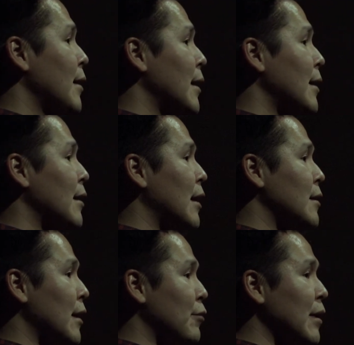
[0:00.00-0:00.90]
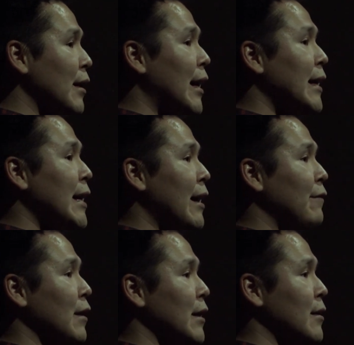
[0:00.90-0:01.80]
And I relied
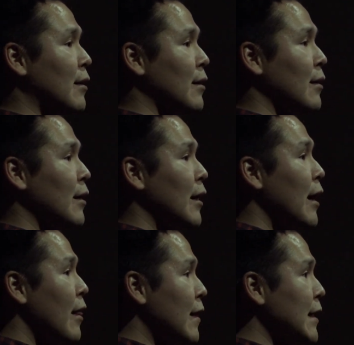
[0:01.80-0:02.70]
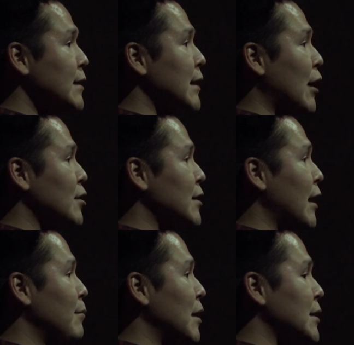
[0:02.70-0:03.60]
heavily on things
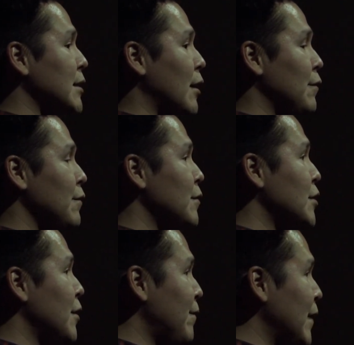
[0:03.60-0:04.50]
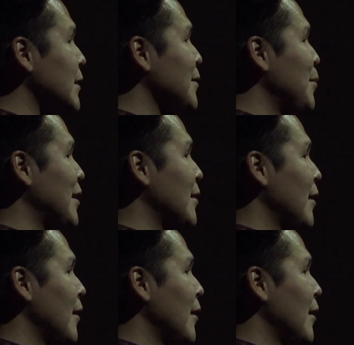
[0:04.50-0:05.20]
outside of myself to fix me.